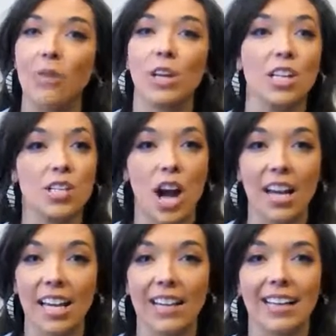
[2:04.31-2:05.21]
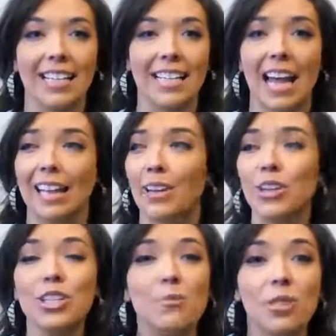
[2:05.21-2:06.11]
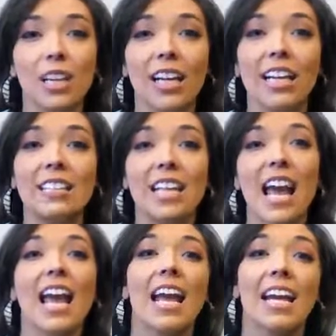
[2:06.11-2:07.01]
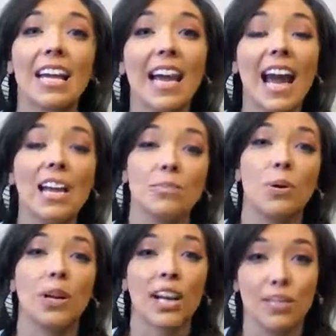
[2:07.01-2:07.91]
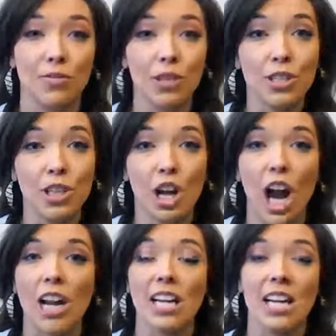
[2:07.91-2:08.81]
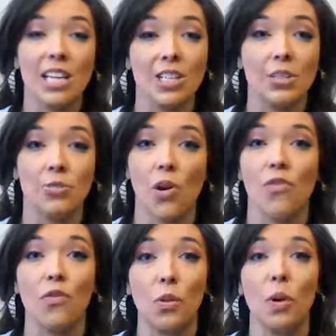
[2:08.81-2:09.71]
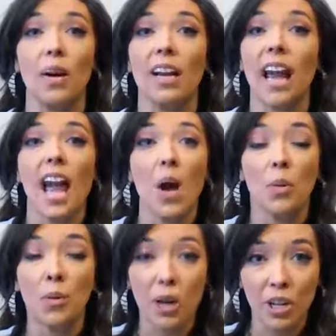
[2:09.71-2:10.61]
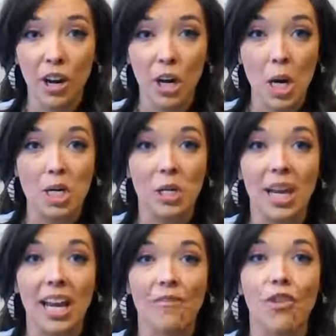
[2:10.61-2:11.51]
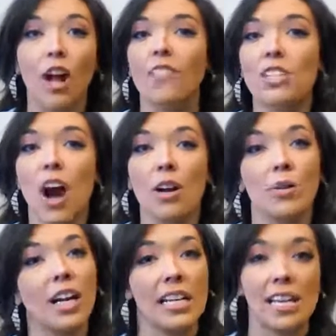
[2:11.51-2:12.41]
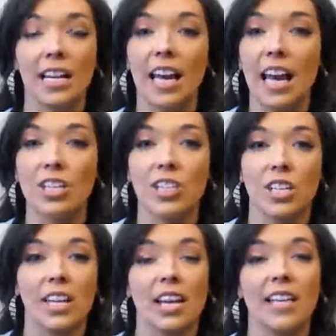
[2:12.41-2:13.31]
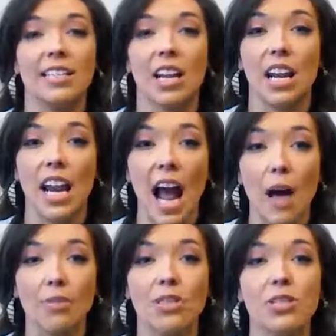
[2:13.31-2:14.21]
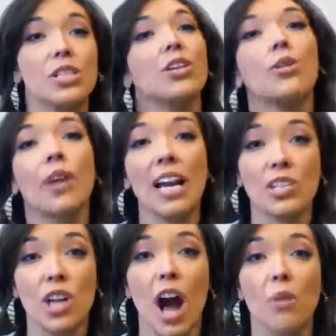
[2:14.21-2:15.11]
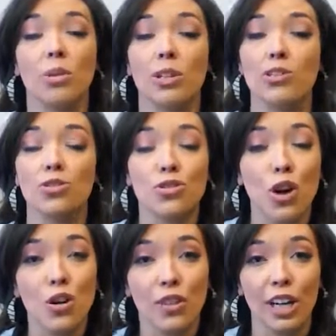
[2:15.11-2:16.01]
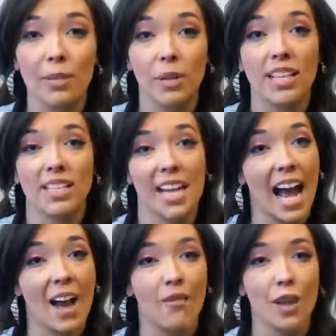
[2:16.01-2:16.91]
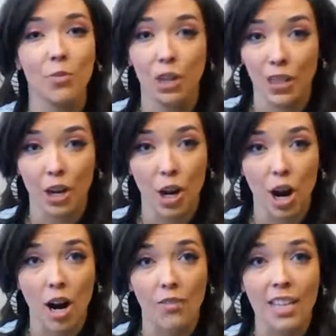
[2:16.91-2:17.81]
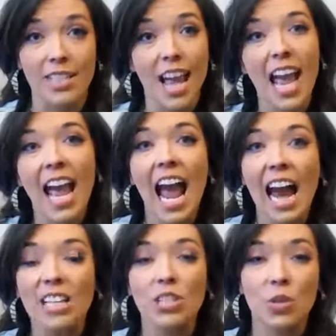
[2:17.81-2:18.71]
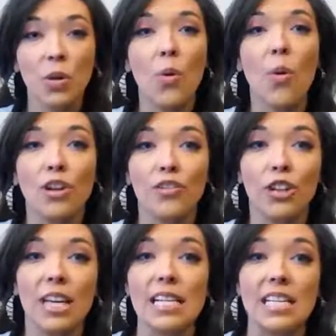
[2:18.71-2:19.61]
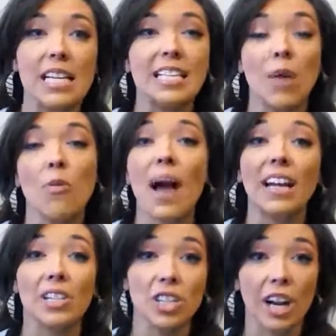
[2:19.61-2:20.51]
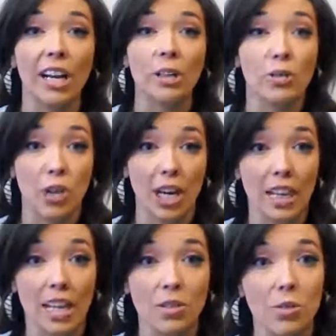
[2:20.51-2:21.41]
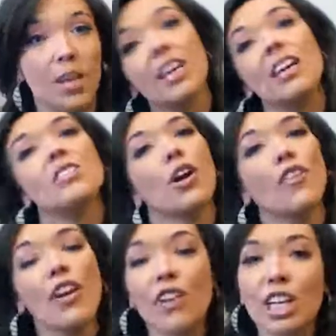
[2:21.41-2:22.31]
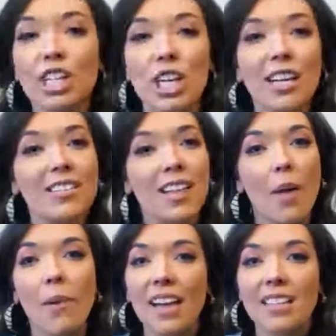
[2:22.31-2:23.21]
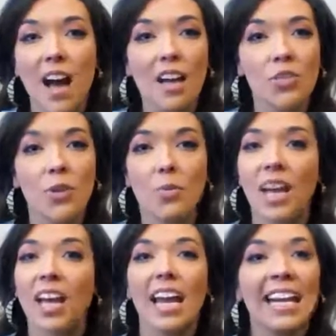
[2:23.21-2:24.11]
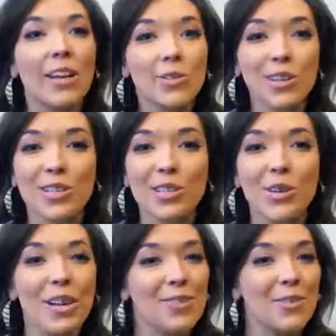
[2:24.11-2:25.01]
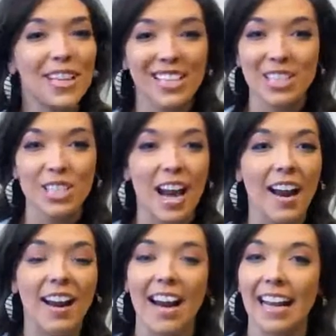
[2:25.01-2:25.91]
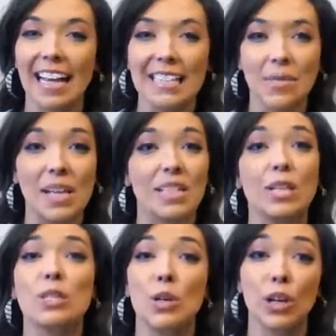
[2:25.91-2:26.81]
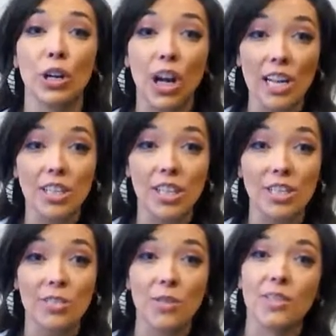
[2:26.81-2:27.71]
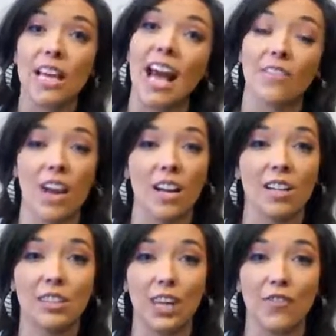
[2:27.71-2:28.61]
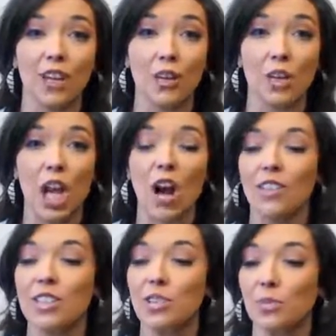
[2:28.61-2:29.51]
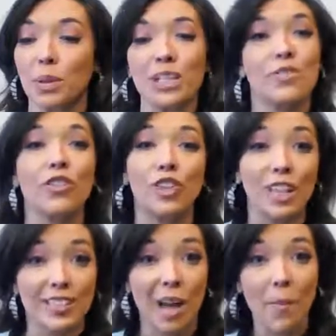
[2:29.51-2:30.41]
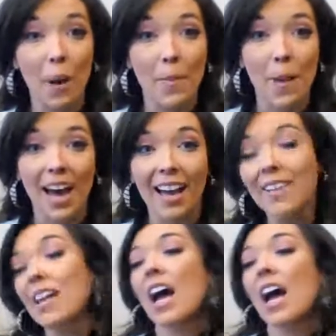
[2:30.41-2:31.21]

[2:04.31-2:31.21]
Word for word: When he's not here, he's at leadership trainings. He has put his foot to the ground and he has just run forward. We want to congratulate him for all of his hard work and dedication. He has done an absolutely great job. We're so very blessed to have him within our office. And he's doing wonderful things and he's coming back and sharing those great things with us. So if you ever get a chance, stop by, talk to him. He knows what he's doing, he's willing to share, and he's amazing. So congratulations, Jose. I've got a little gift for you in the office, so please feel free to stop on by.